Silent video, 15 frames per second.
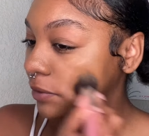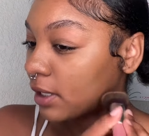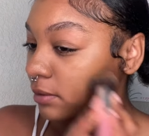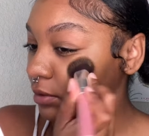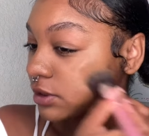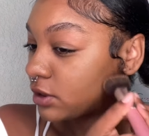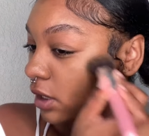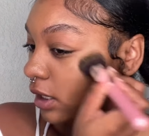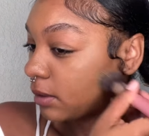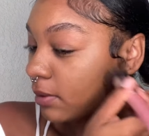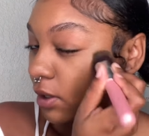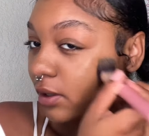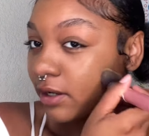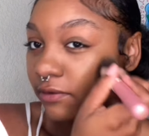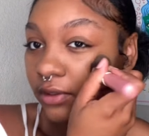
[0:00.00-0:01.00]
I'm just talking
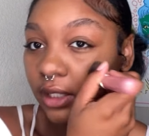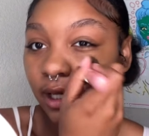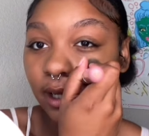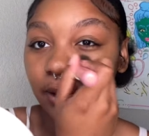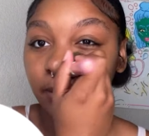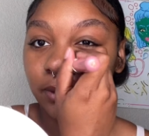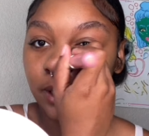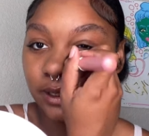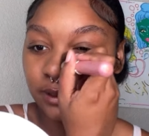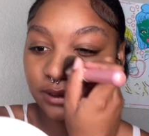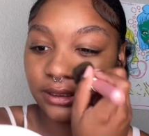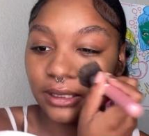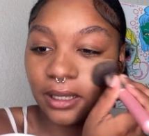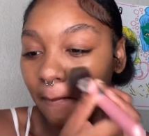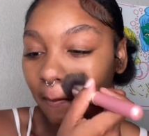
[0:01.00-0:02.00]
about everything at once.
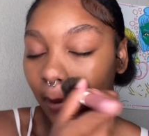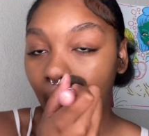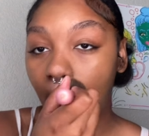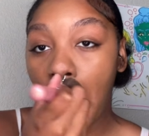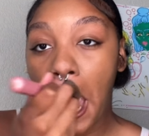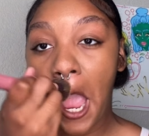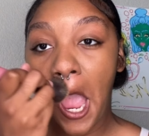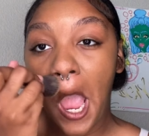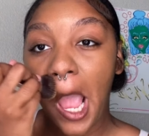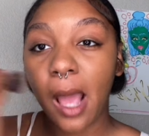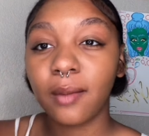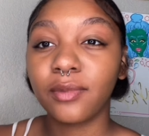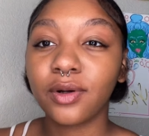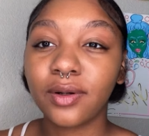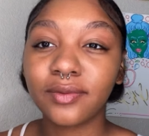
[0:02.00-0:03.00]
But
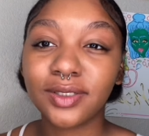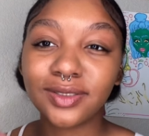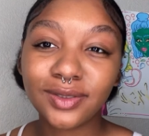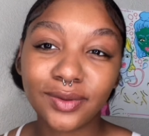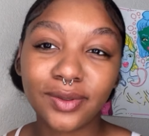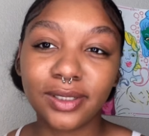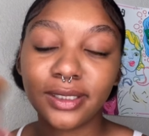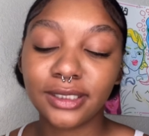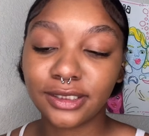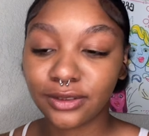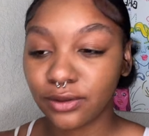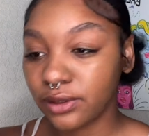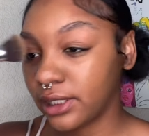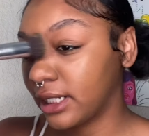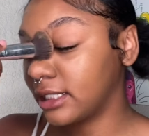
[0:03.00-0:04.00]
more of the story, this
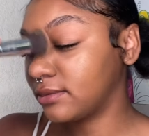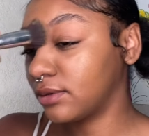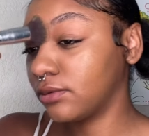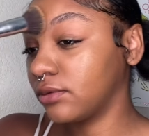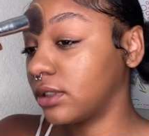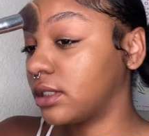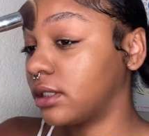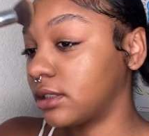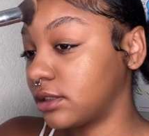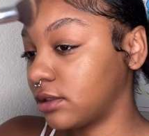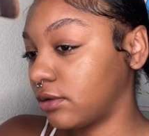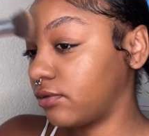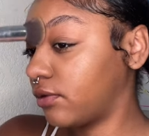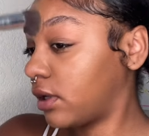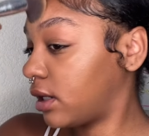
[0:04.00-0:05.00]
school year has been really good
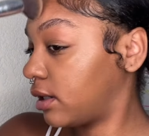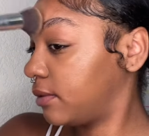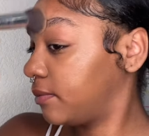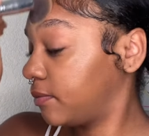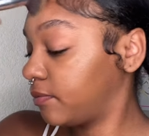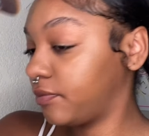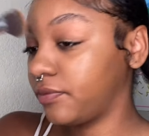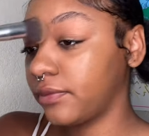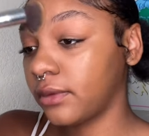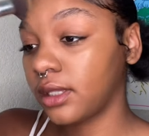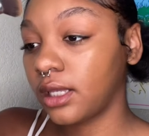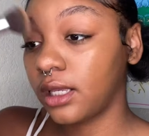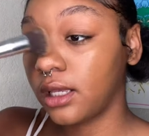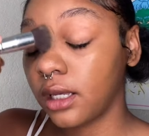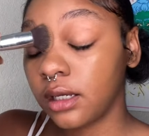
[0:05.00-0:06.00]
so far.
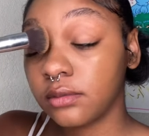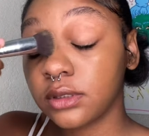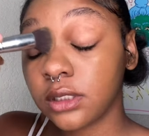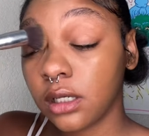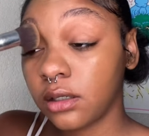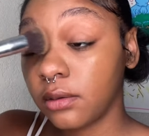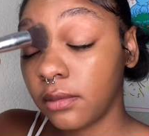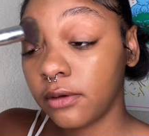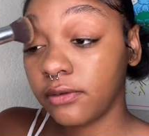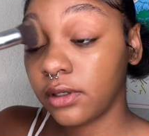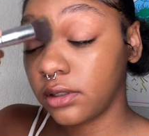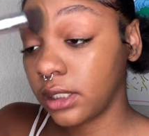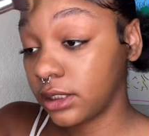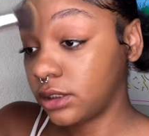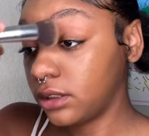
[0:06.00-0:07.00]
I'm starting my
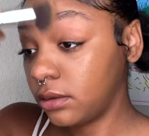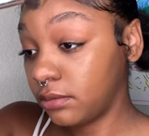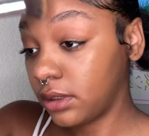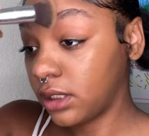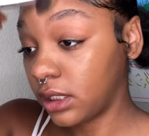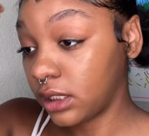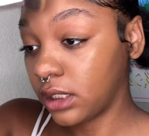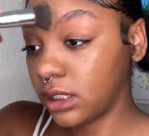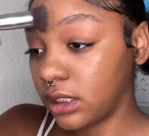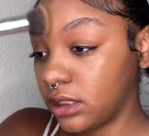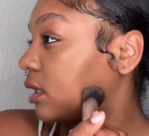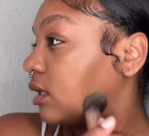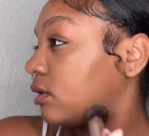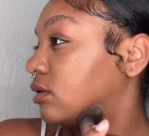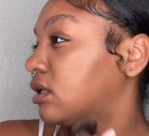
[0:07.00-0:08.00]
foundation because,
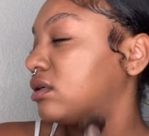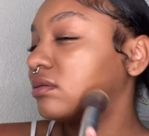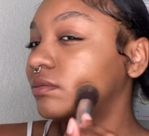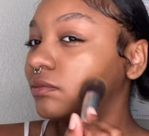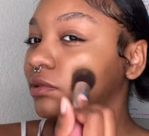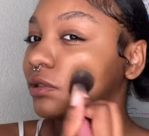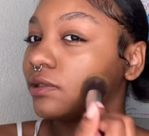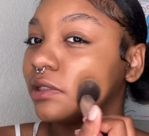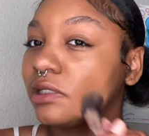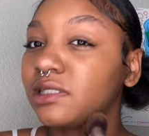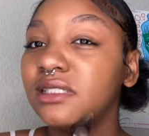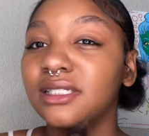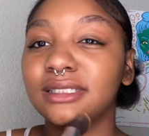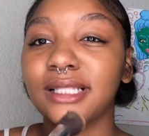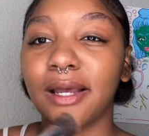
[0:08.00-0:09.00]
I don't know, it's just
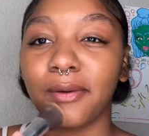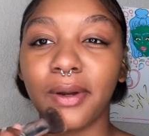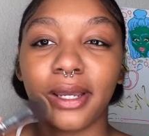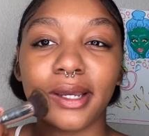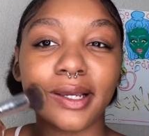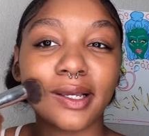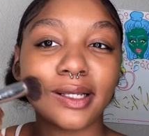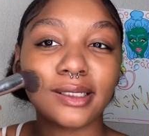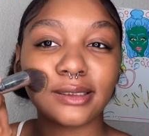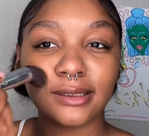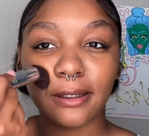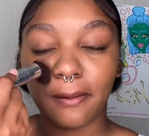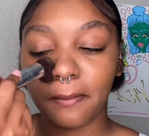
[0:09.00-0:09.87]
easiest that way, I guess.